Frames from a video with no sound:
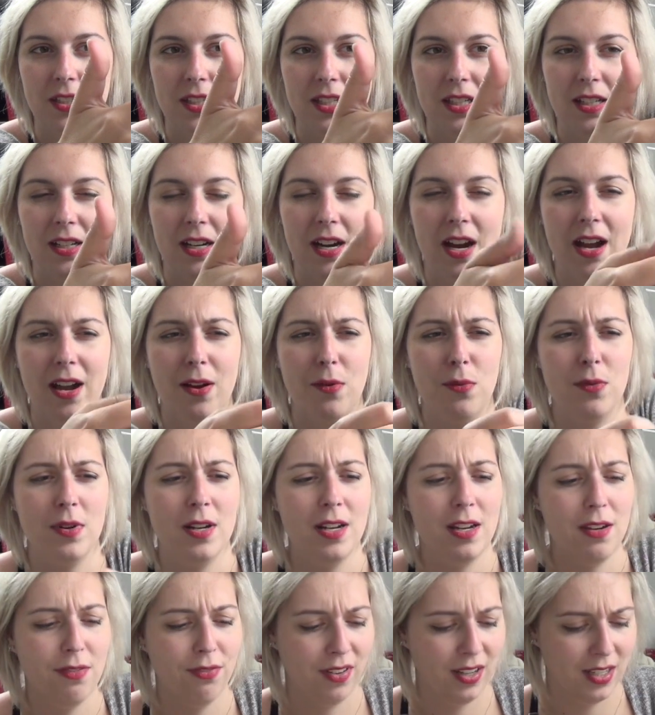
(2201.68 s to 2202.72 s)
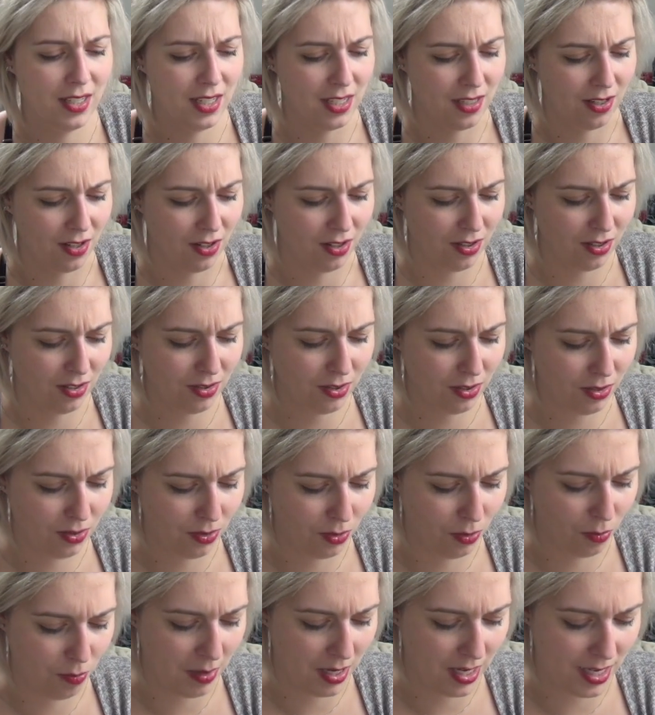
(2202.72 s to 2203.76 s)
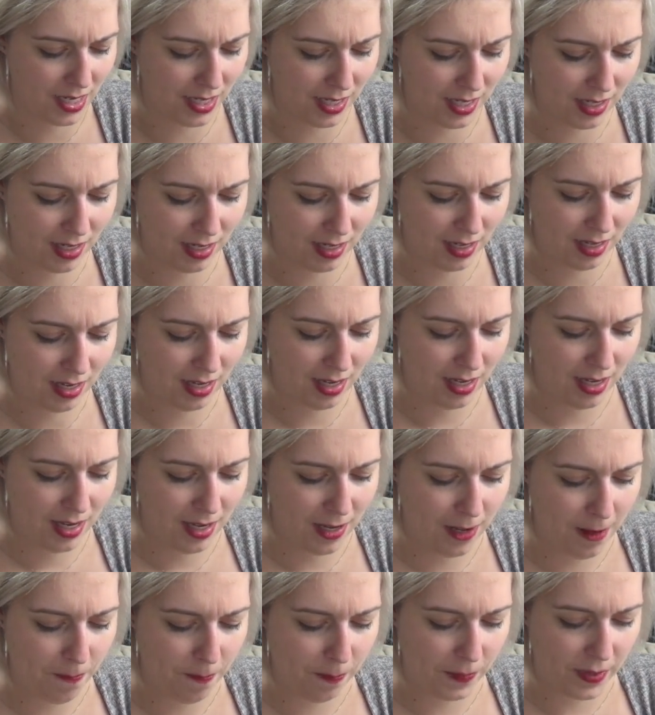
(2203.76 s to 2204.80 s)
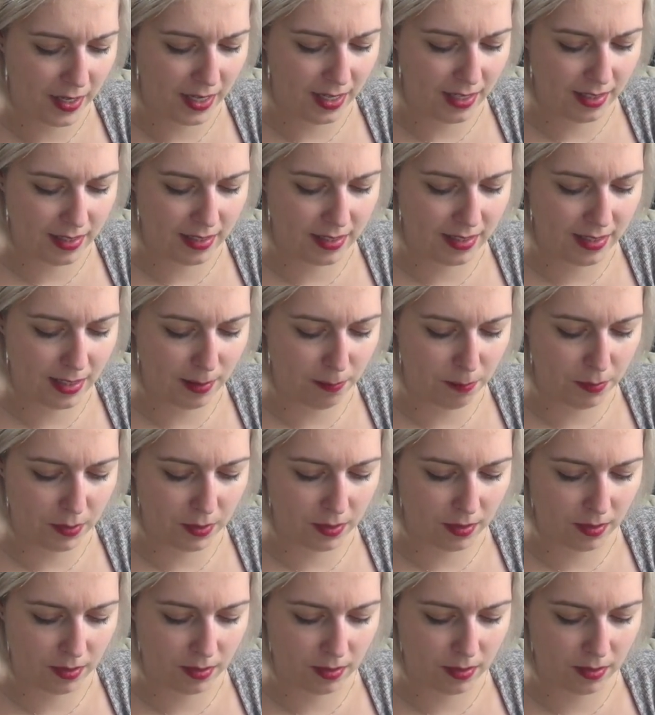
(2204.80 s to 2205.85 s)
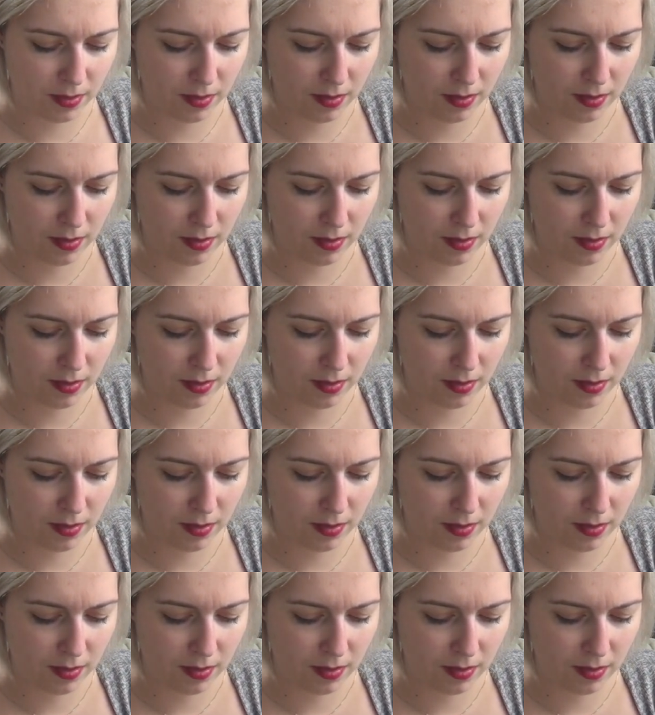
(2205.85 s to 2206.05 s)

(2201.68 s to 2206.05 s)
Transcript: here. I really find it hard to make a zipper